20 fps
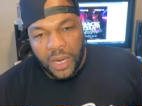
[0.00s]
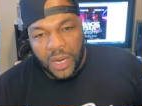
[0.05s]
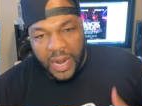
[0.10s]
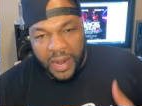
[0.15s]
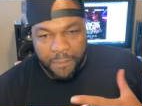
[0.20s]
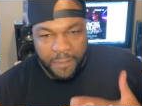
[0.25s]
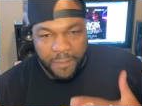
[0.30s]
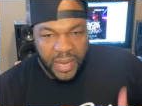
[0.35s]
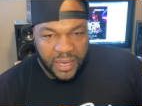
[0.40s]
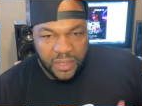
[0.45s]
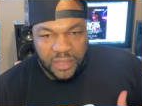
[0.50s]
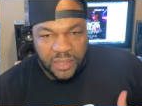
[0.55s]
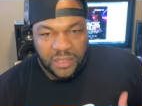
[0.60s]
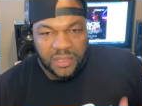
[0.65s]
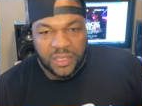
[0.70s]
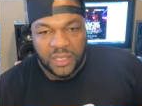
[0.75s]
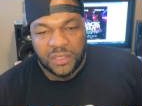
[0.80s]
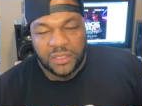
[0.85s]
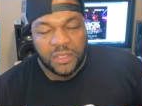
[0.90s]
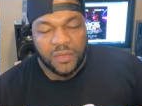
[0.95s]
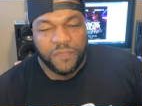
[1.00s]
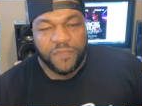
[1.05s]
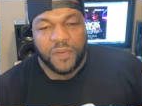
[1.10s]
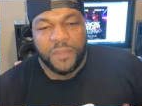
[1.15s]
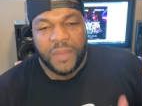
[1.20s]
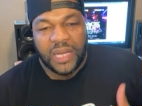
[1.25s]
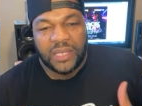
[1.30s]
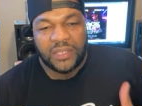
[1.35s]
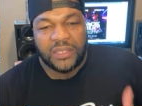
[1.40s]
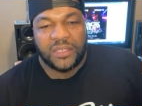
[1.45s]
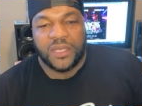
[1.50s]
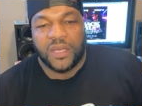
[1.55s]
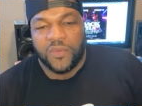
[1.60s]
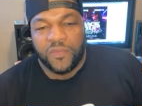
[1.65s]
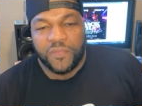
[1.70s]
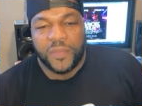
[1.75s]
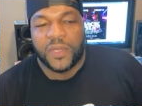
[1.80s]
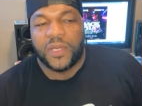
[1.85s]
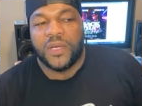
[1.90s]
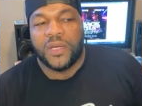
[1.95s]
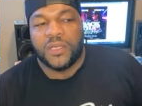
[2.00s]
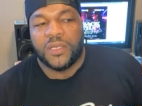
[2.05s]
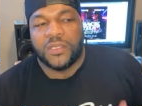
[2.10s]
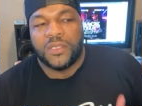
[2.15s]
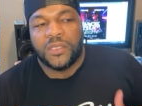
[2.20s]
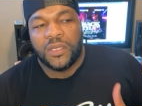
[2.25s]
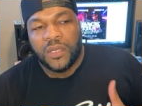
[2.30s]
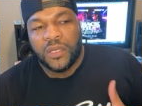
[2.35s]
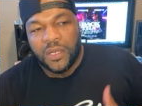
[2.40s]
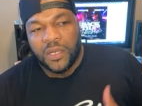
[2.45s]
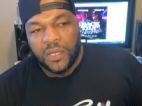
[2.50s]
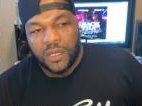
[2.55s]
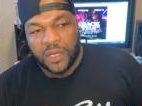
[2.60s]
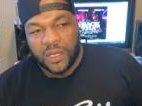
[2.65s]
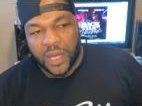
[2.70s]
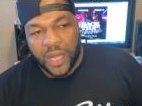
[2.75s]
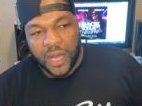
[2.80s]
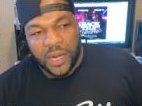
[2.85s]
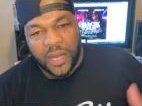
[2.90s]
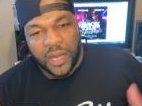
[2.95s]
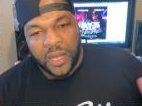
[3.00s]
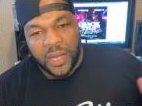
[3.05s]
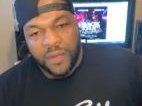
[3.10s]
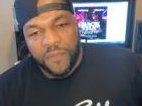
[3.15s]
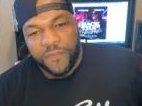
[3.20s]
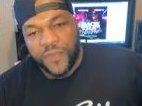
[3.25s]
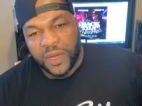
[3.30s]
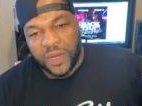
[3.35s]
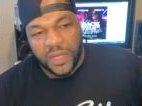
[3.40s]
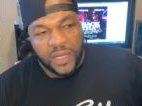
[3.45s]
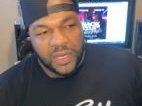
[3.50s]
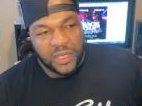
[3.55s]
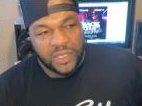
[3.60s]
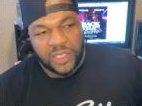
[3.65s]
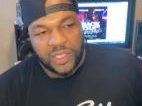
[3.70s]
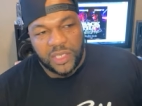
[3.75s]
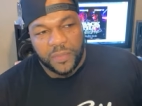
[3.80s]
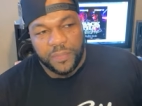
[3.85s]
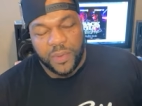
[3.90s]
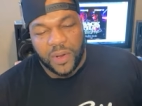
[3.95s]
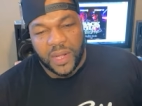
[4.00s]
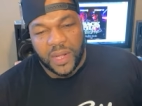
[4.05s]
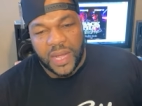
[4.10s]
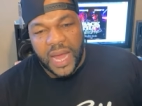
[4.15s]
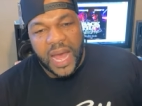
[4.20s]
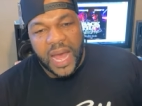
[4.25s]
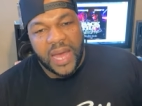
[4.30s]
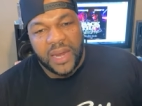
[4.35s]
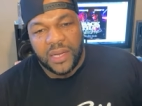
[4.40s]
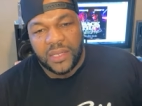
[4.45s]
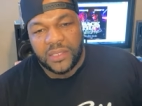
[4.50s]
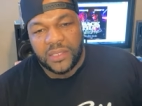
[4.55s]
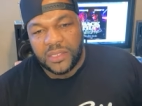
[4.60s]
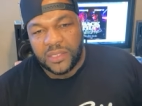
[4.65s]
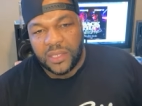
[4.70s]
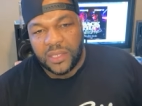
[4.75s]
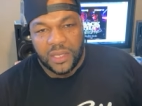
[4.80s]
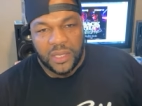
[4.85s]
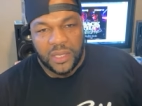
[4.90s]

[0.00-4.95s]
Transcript: and make decisions for myself because looking to him for leadership or guidance,